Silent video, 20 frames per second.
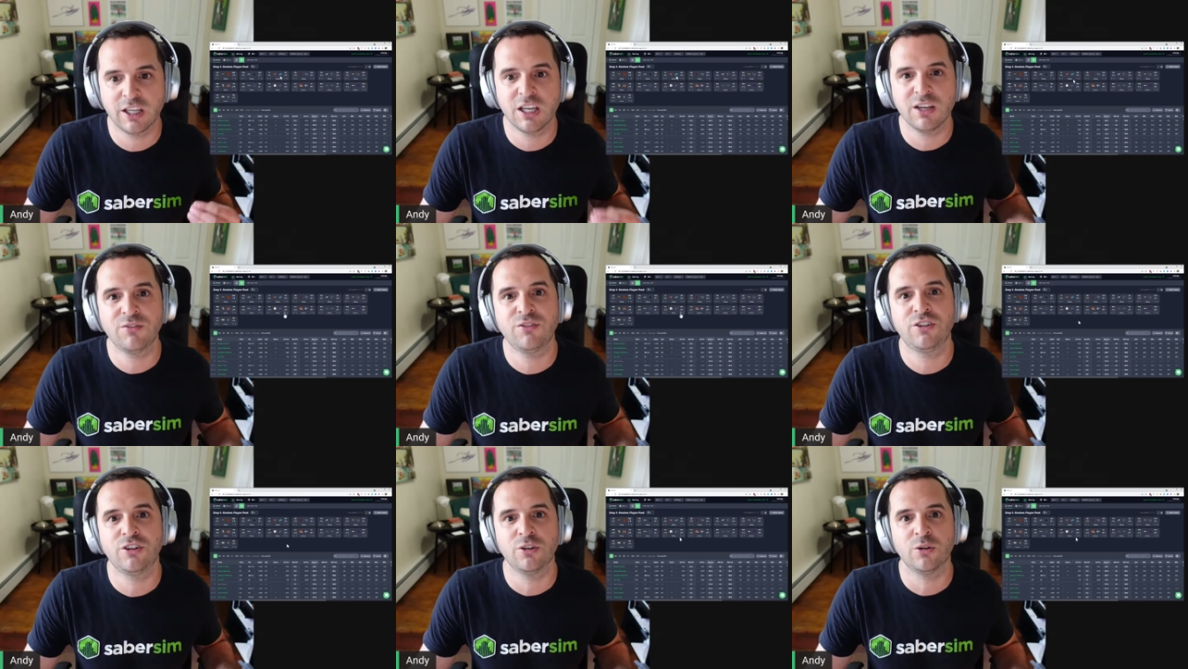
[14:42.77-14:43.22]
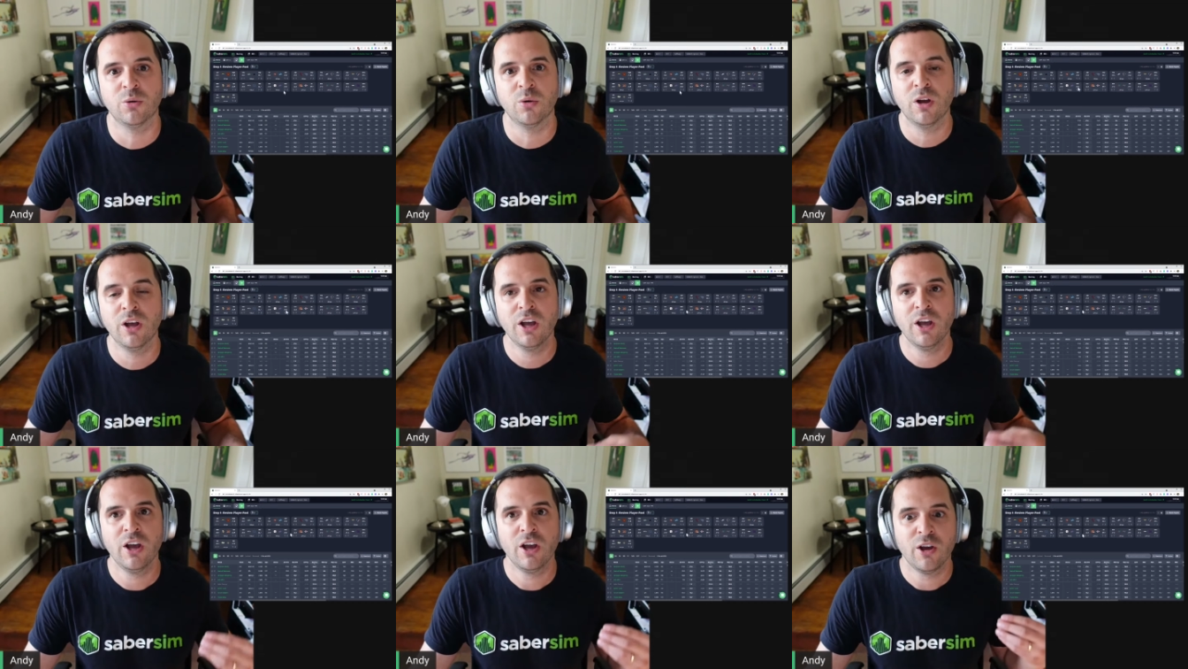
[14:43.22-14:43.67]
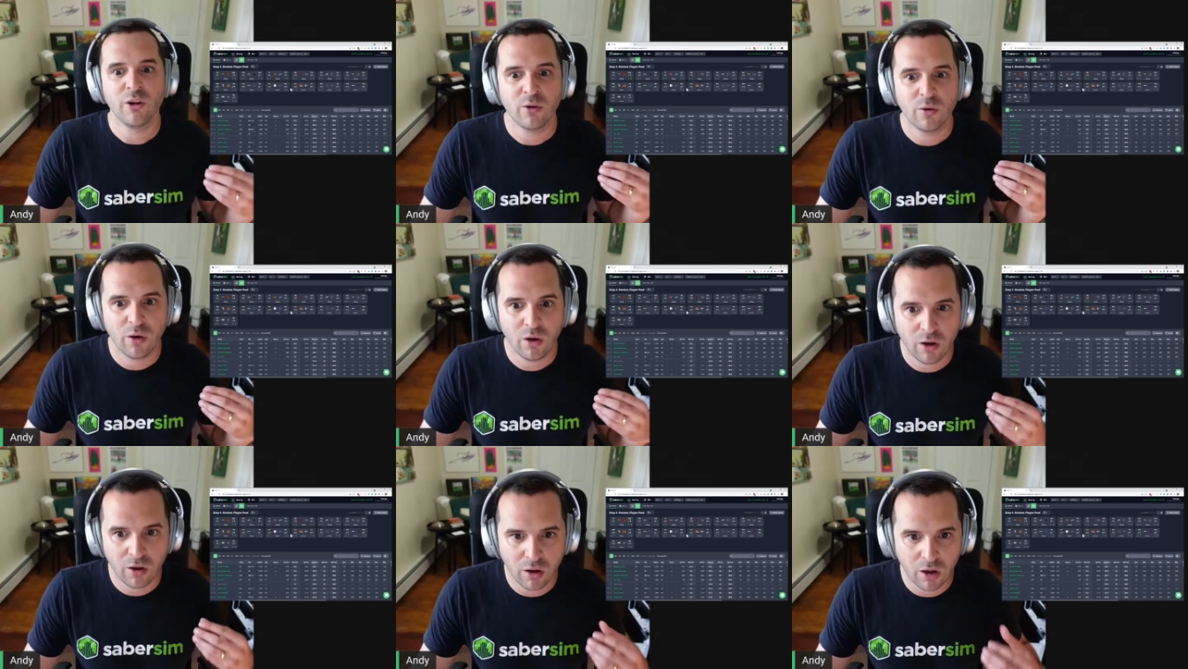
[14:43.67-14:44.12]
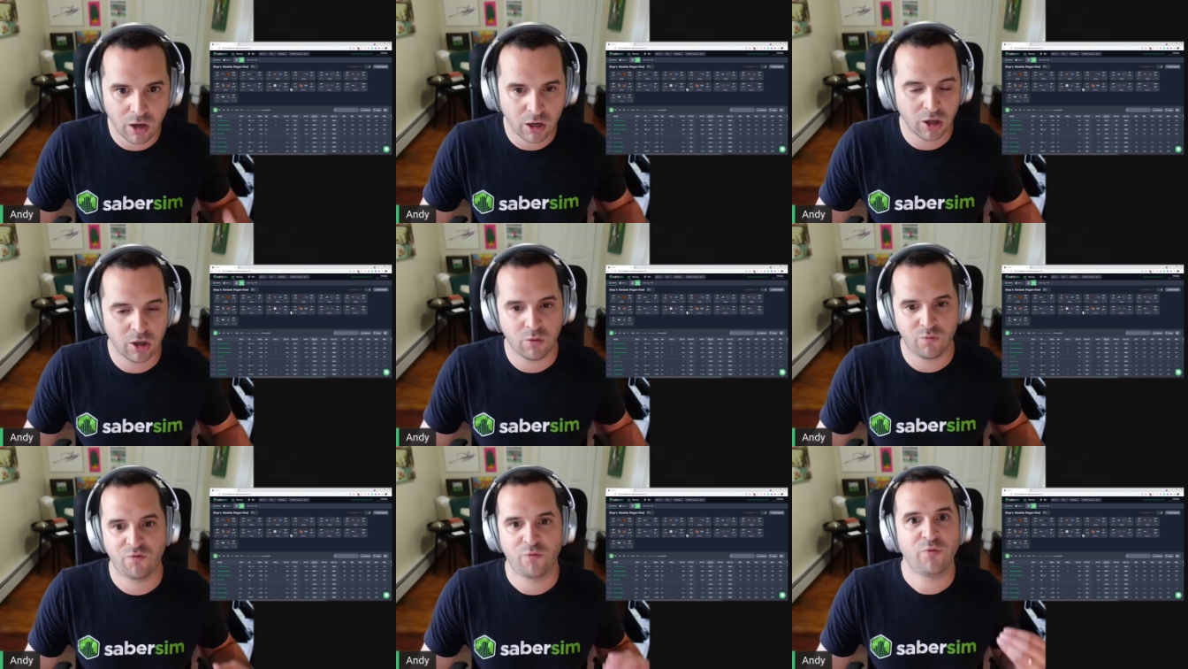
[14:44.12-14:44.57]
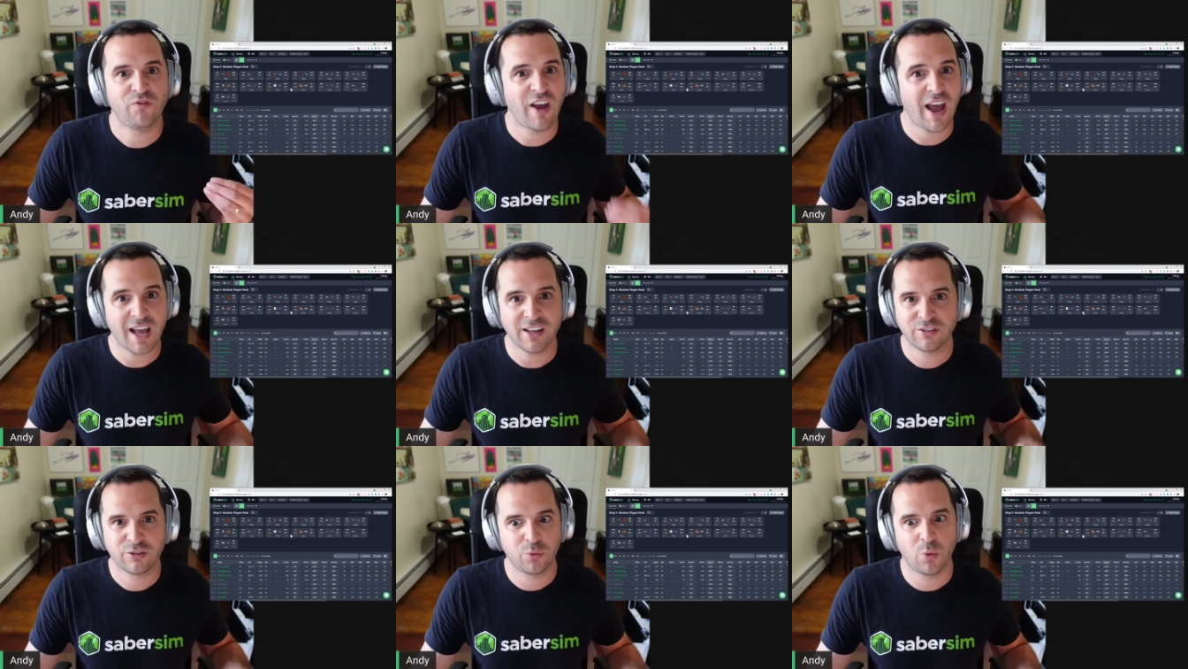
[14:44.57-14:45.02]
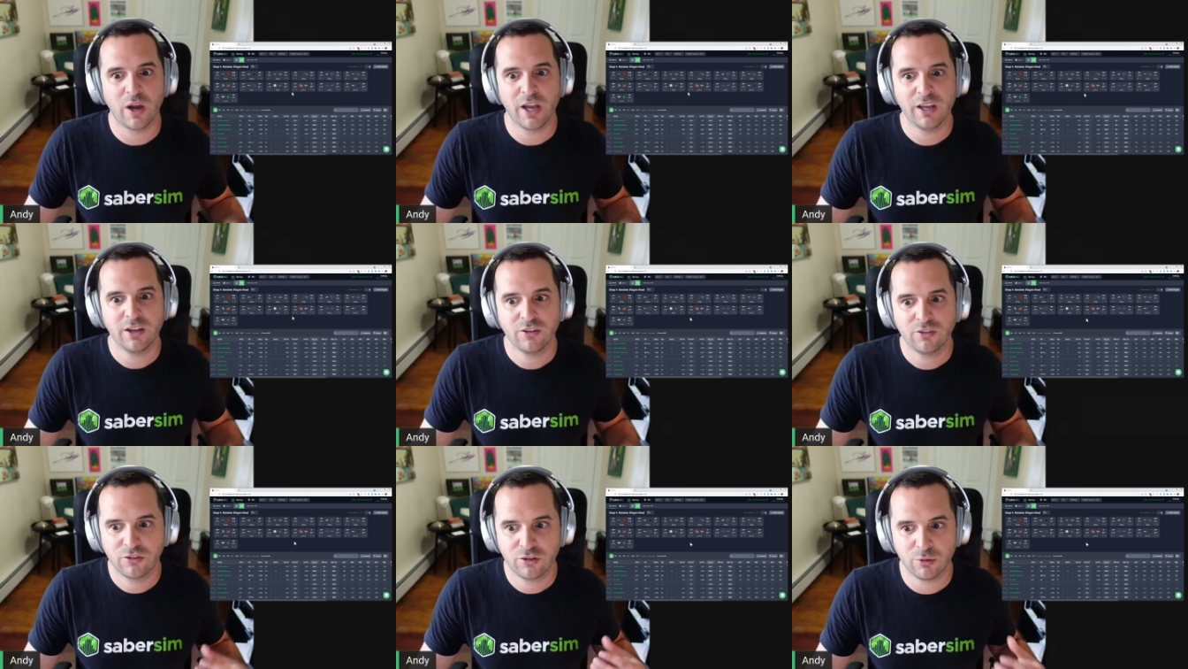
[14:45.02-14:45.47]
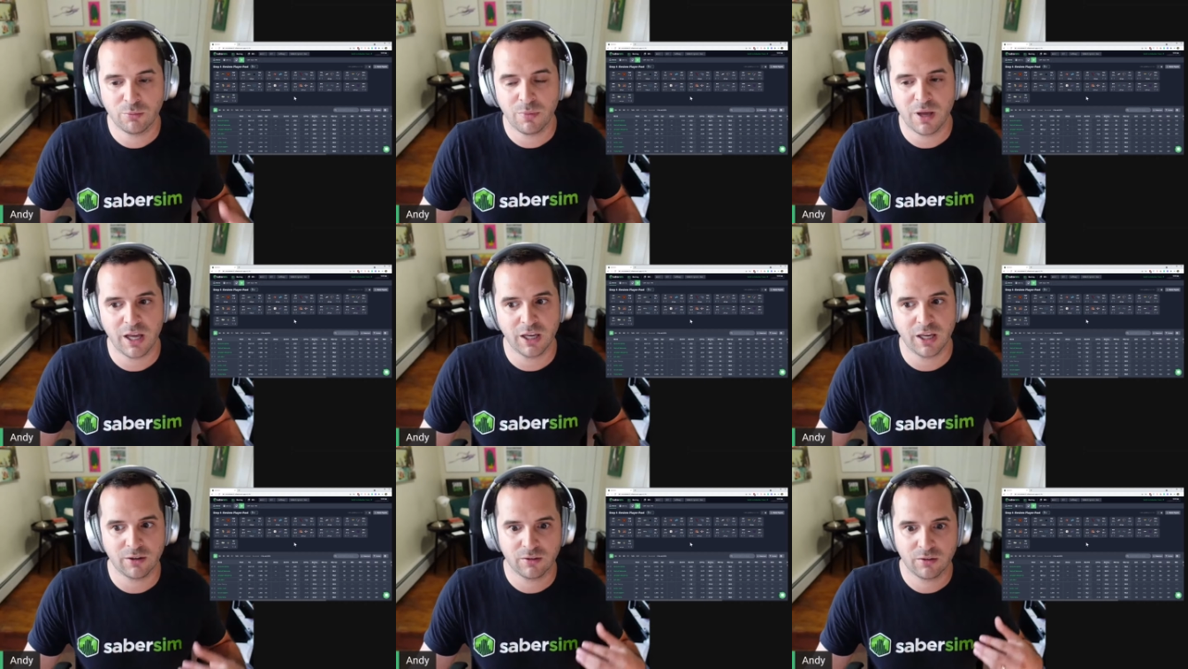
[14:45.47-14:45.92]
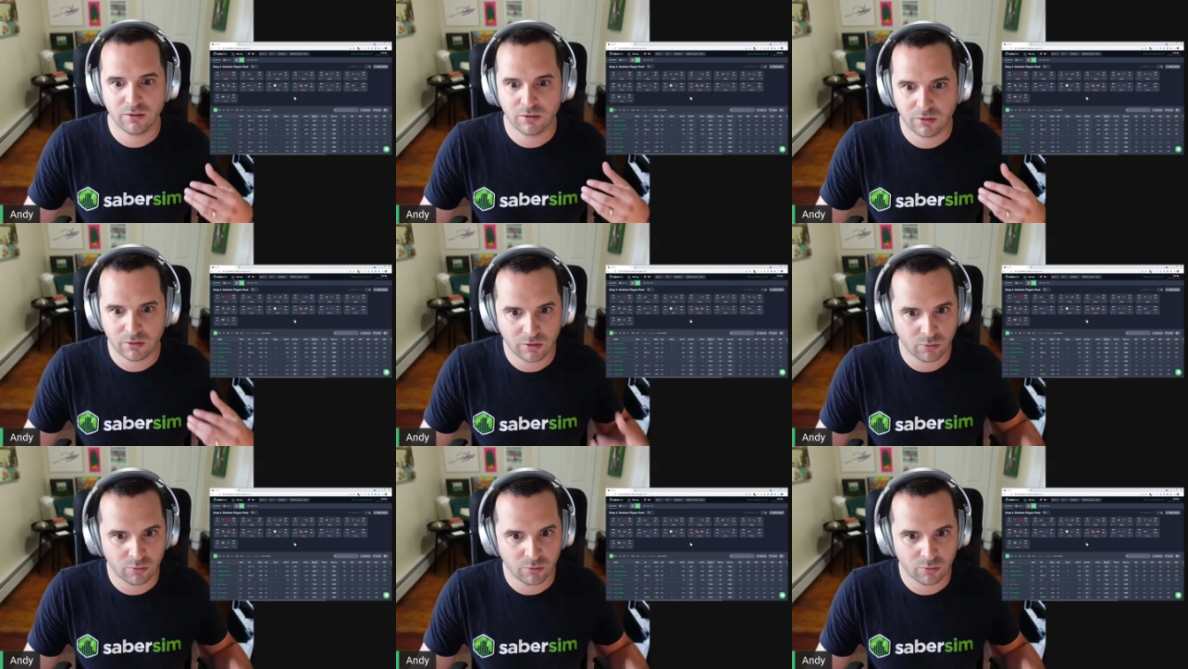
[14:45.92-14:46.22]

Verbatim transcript: It gives you a fast way to make